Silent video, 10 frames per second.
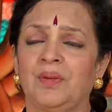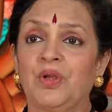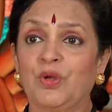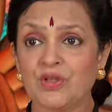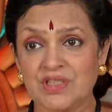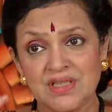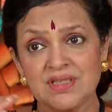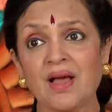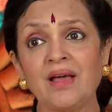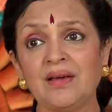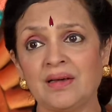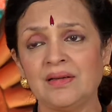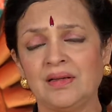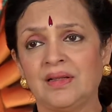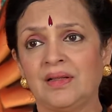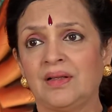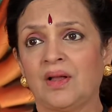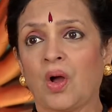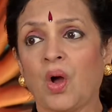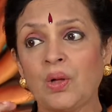because desire
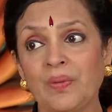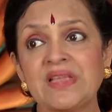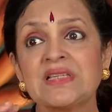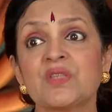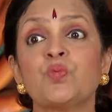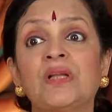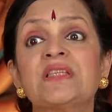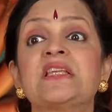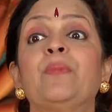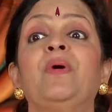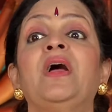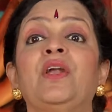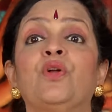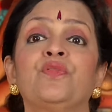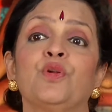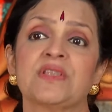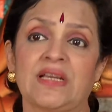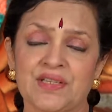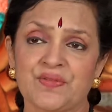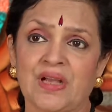always is one step ahead of your
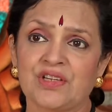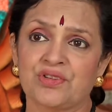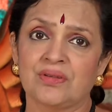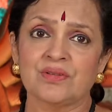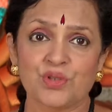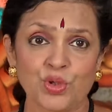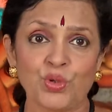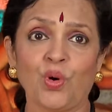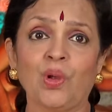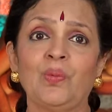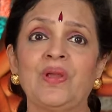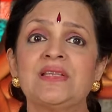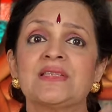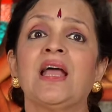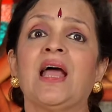satisfaction. So you always